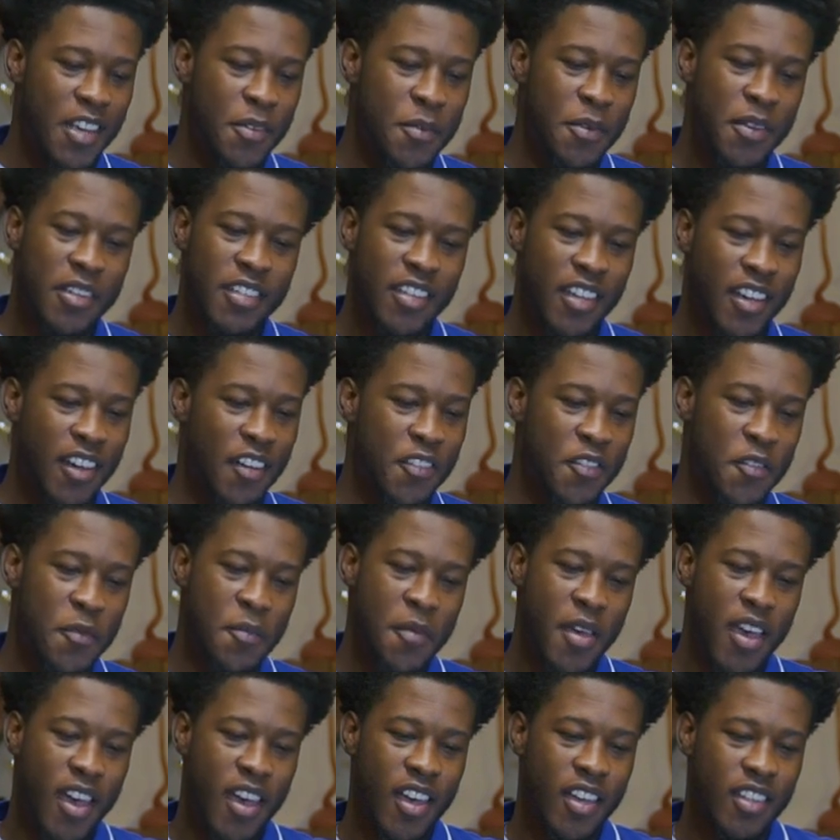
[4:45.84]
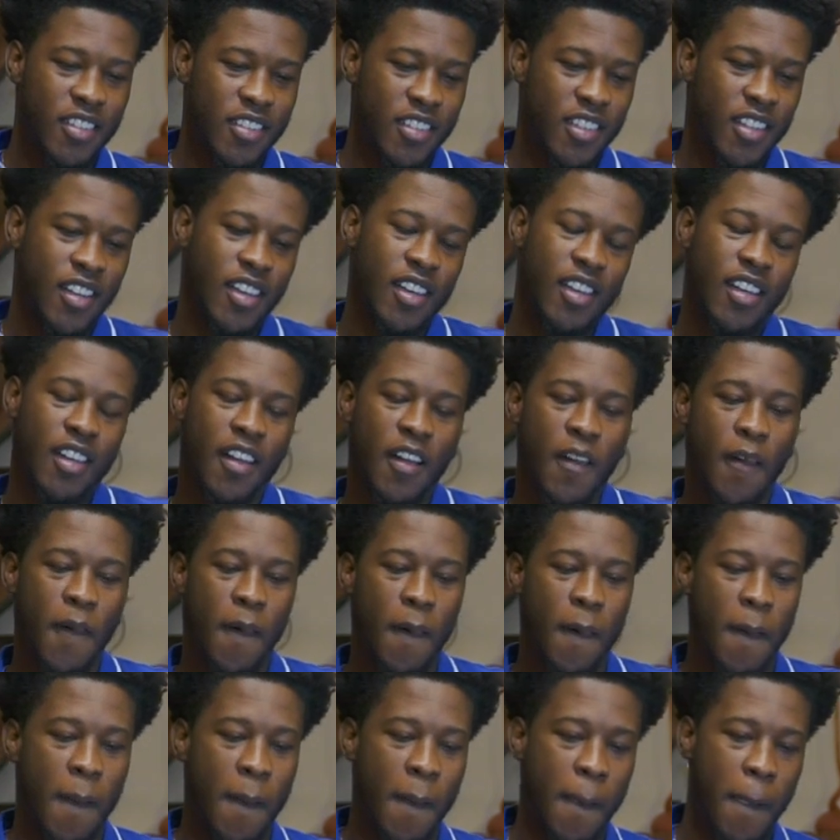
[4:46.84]
Being to take off the mask and
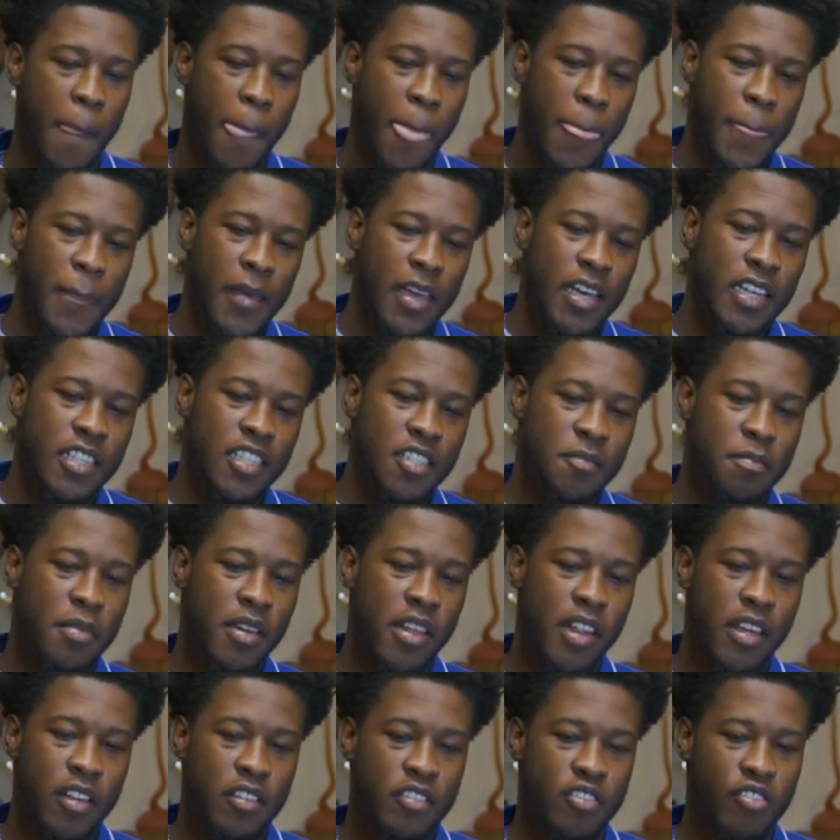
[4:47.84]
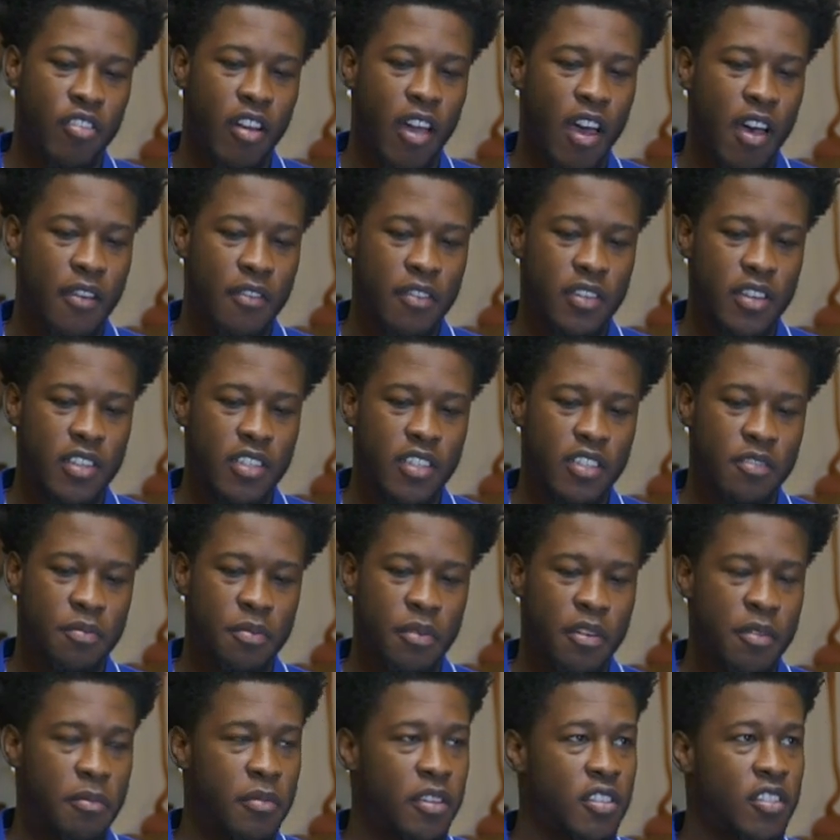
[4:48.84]
um, just being able to travel and just
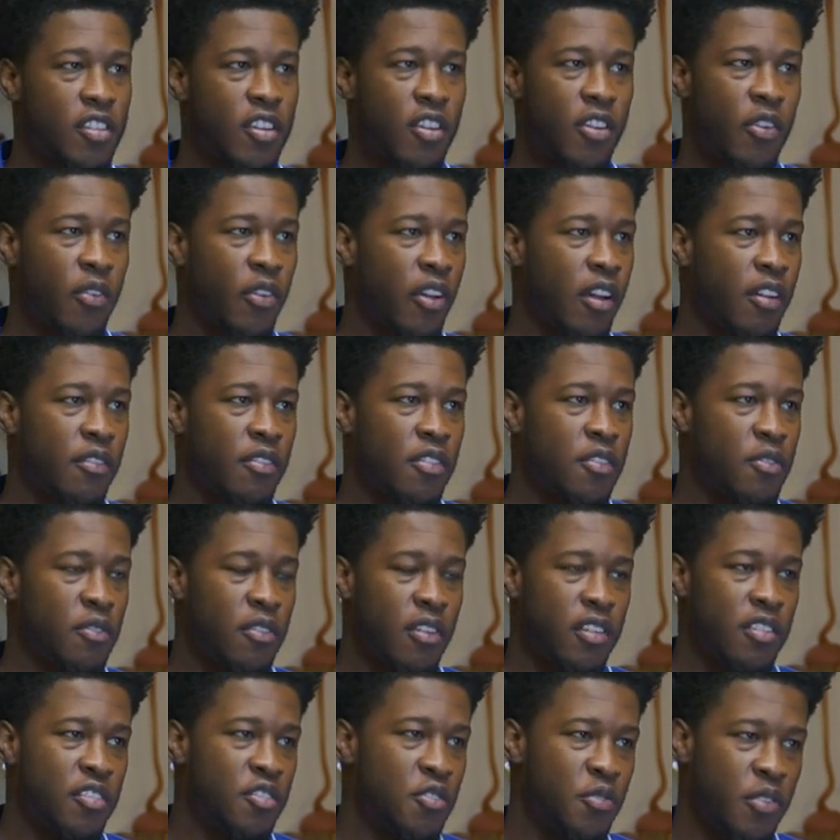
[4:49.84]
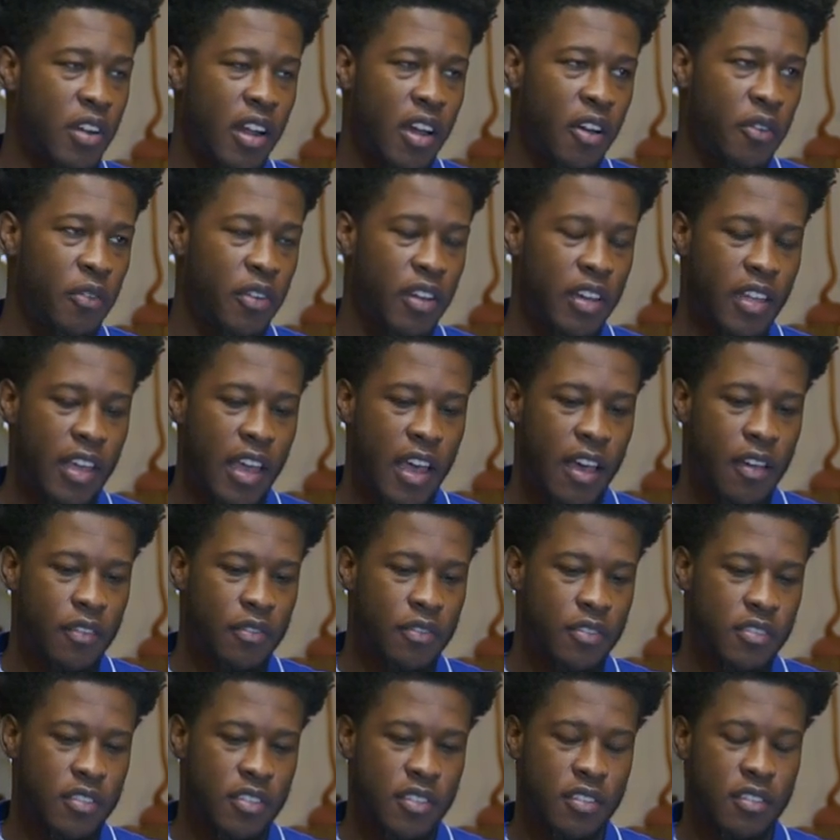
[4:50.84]
pretty much go wherever you want to without really
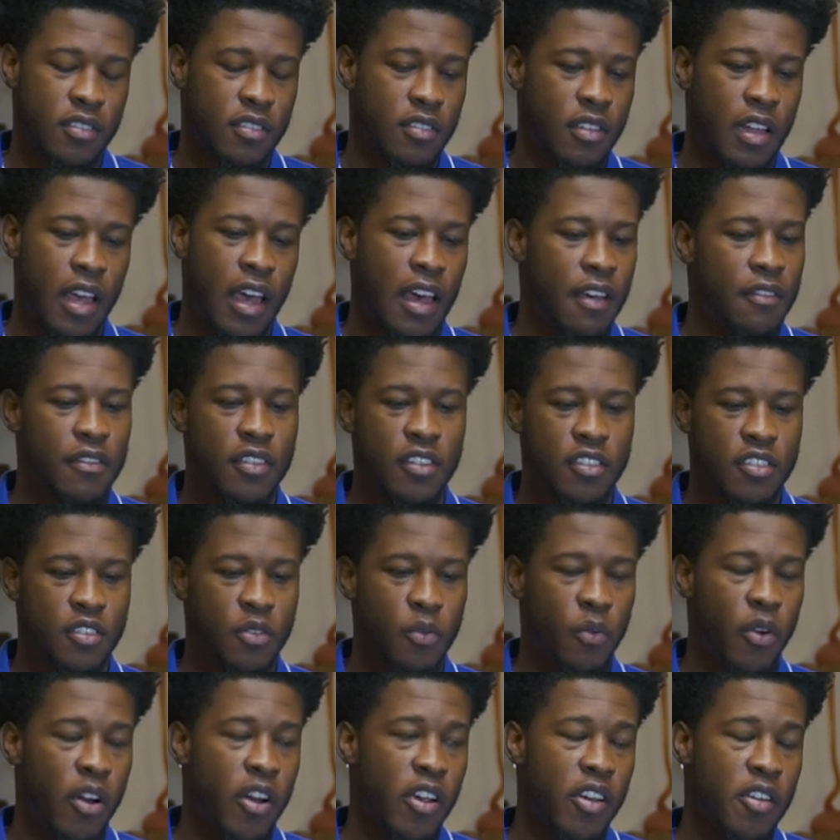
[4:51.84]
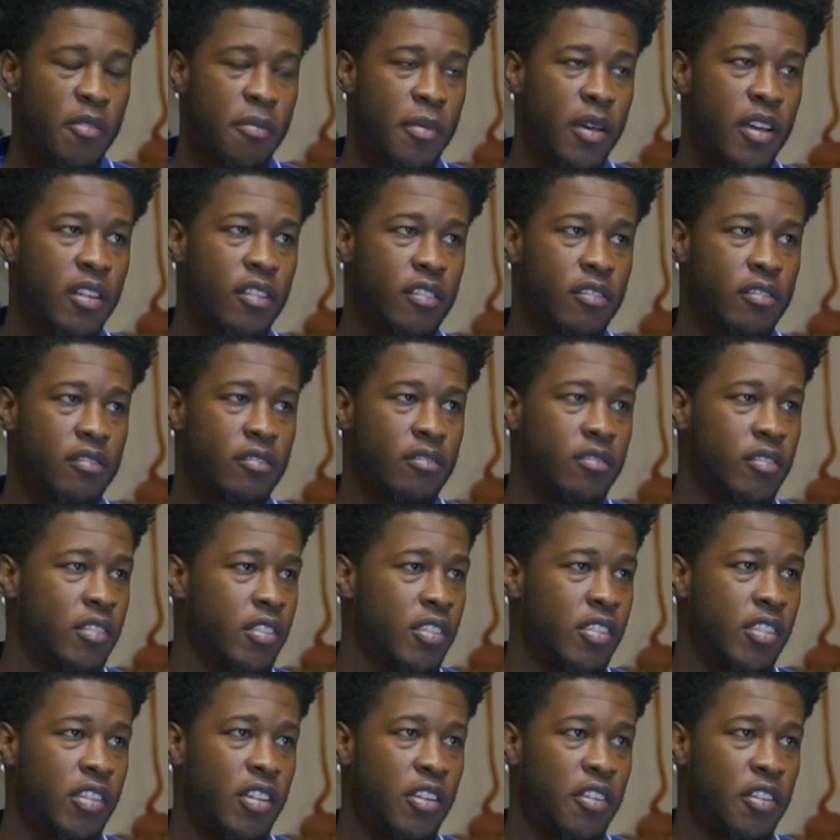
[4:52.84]
having to, having to worry about
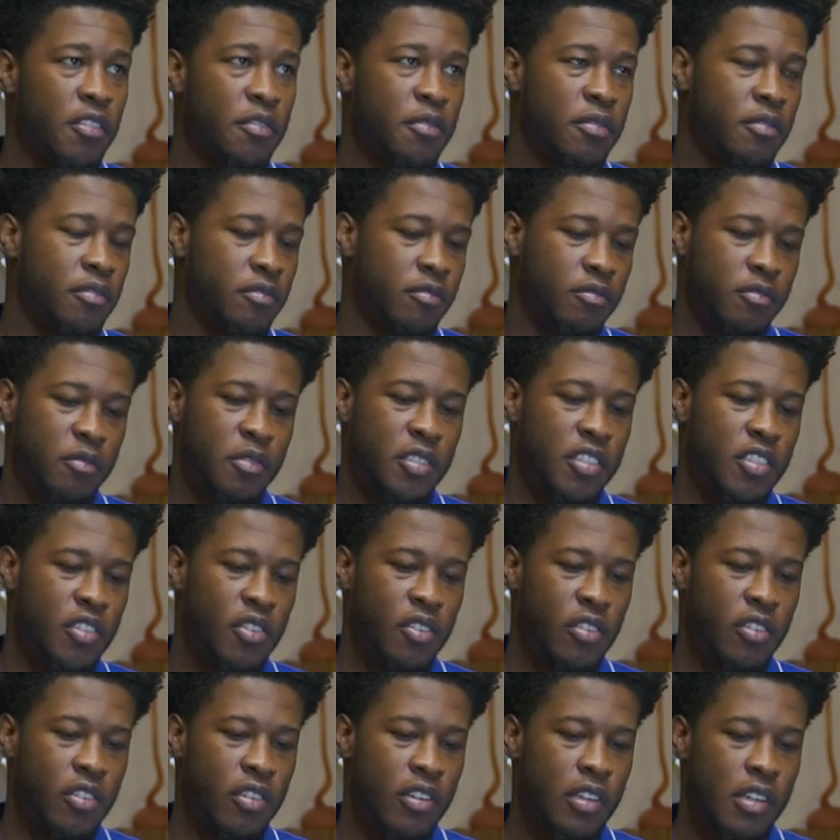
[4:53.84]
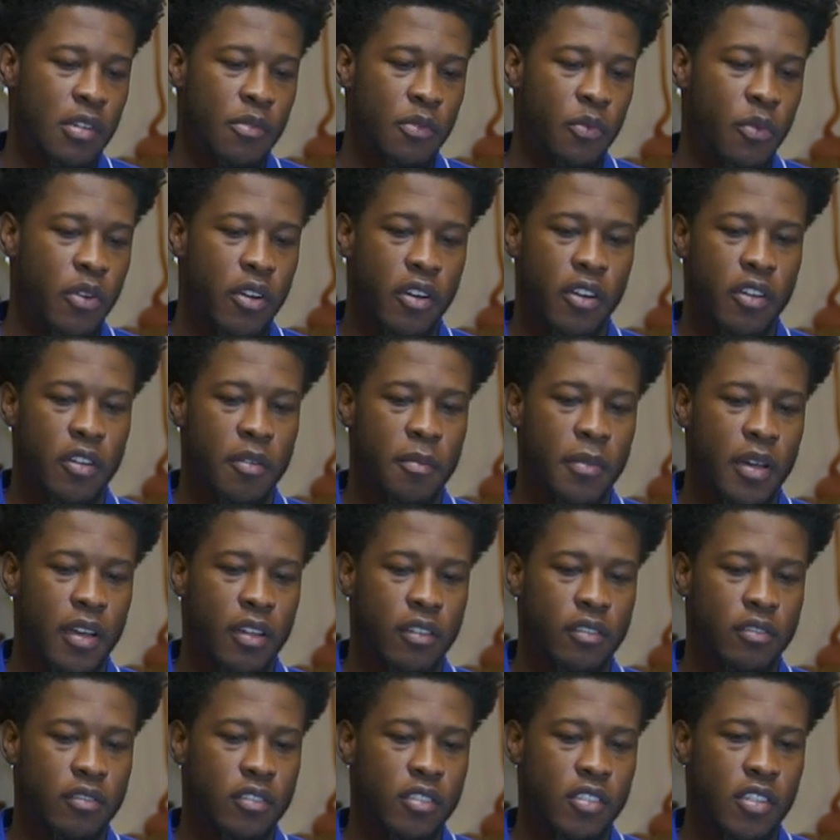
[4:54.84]
you know if, what's going uh, worrying
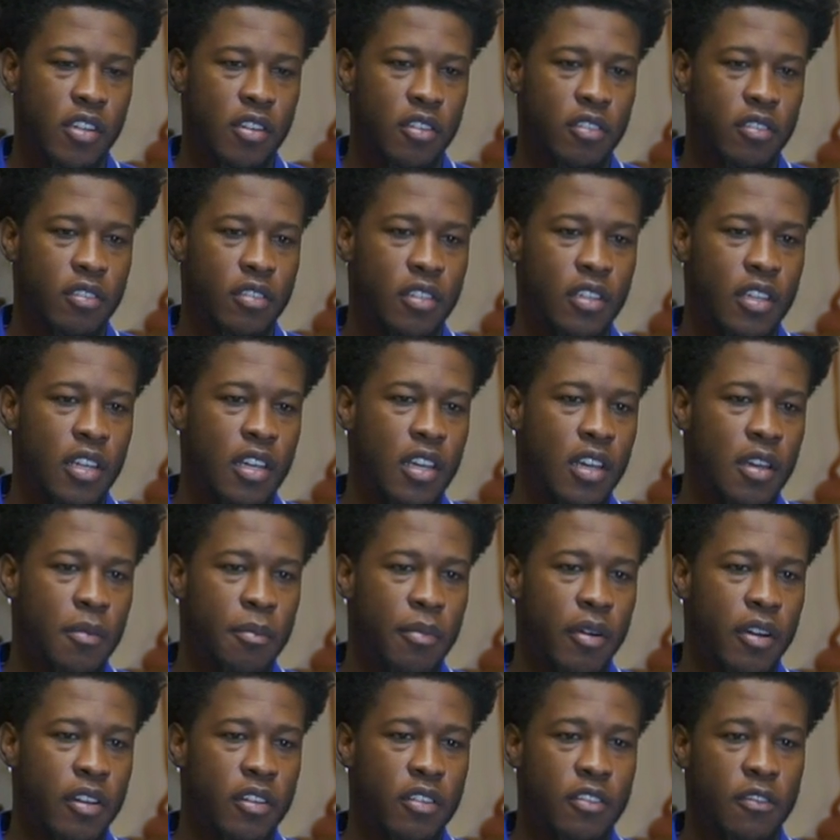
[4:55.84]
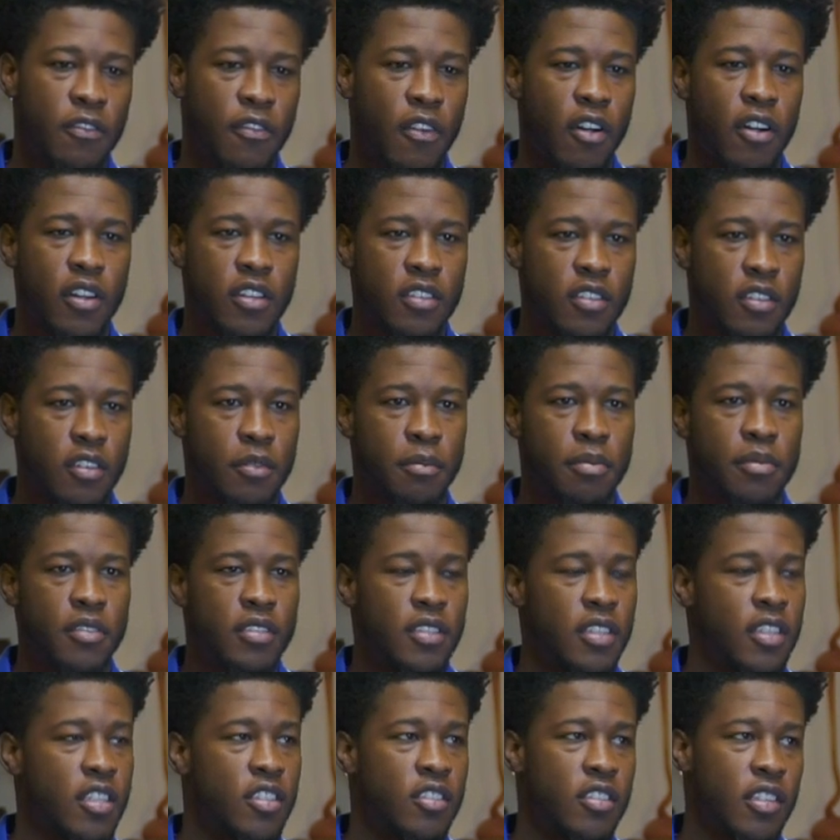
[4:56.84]
about you know far as the
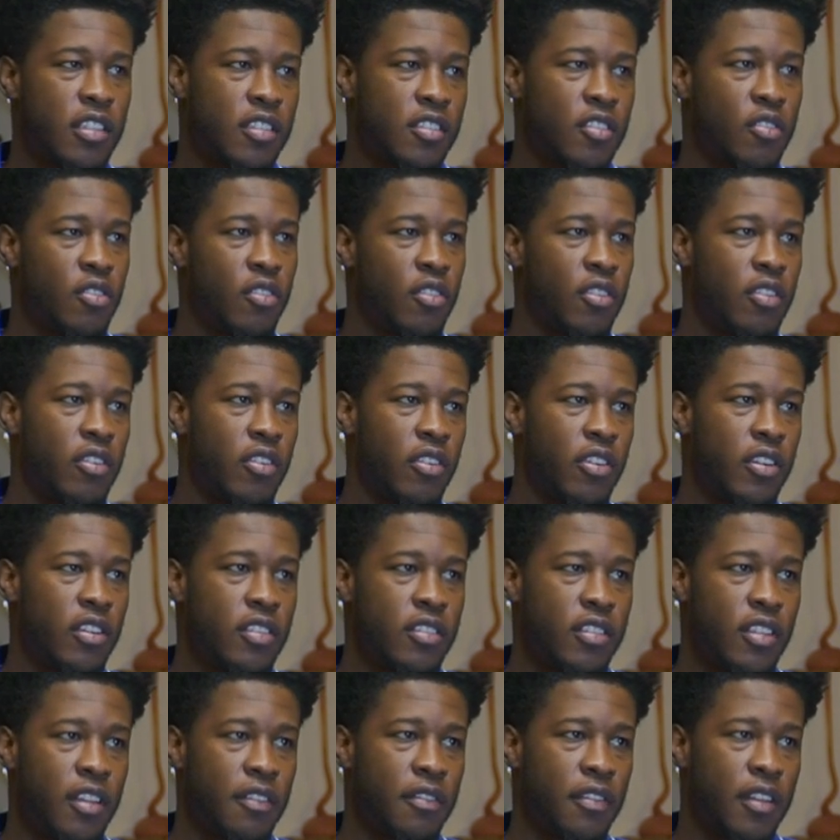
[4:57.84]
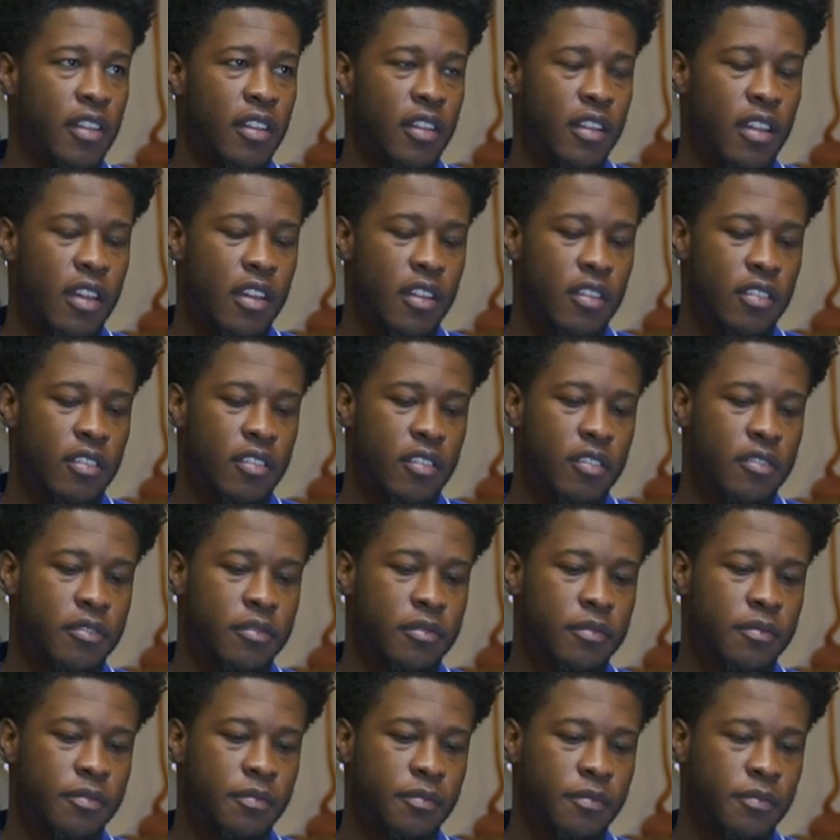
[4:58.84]
procedure that's going on and stuff like that. So
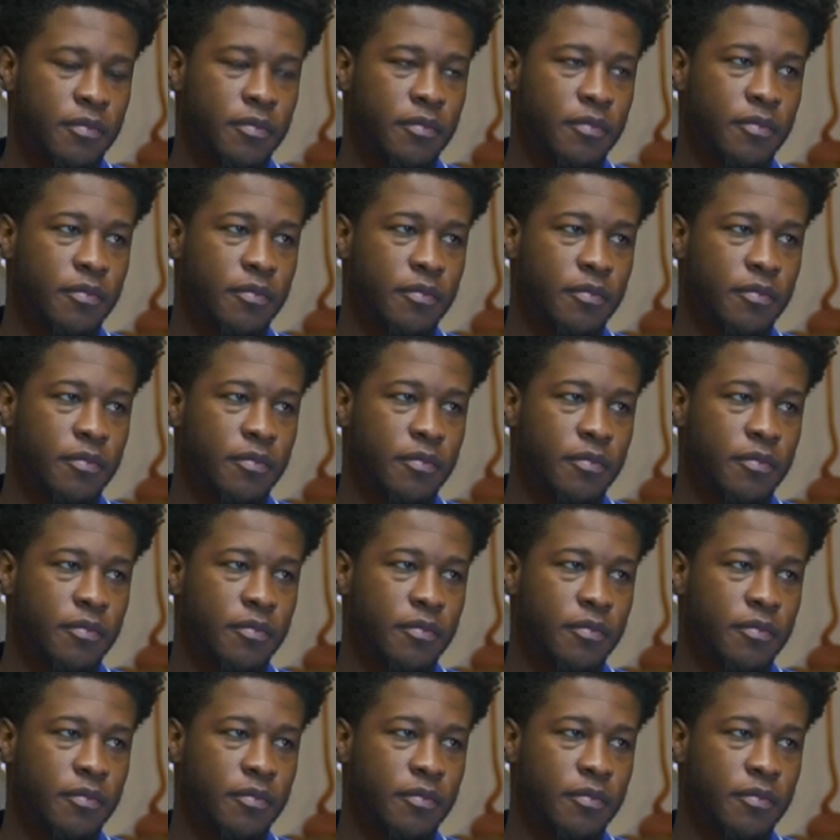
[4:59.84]
yeah.